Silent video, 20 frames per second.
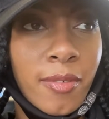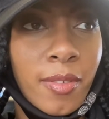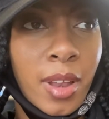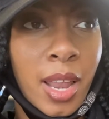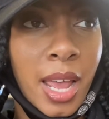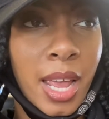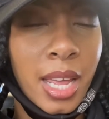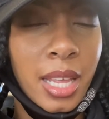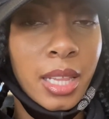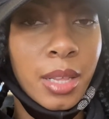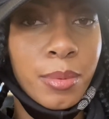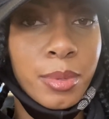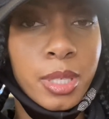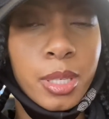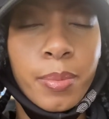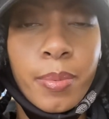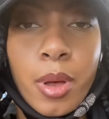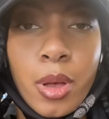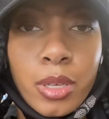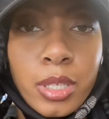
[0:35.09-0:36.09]
flight that was
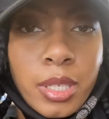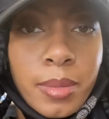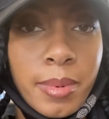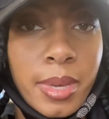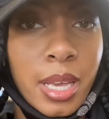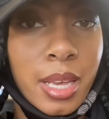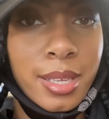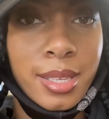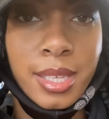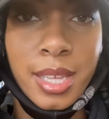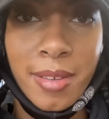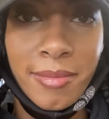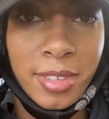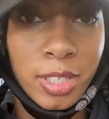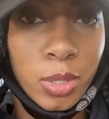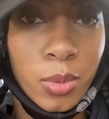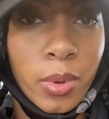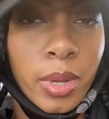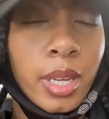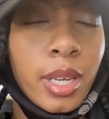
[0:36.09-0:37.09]
supposed to be at
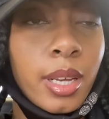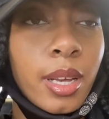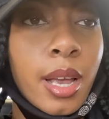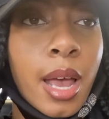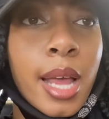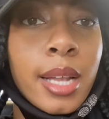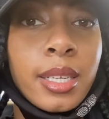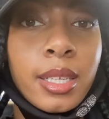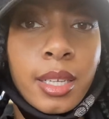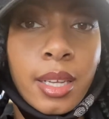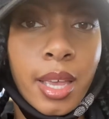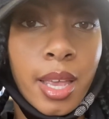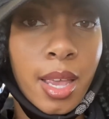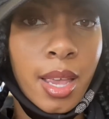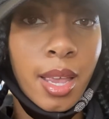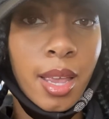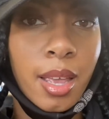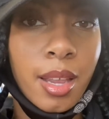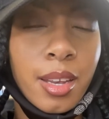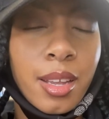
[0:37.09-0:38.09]
7:20 got
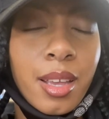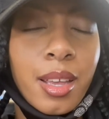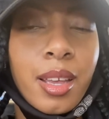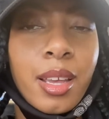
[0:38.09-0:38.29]
delayed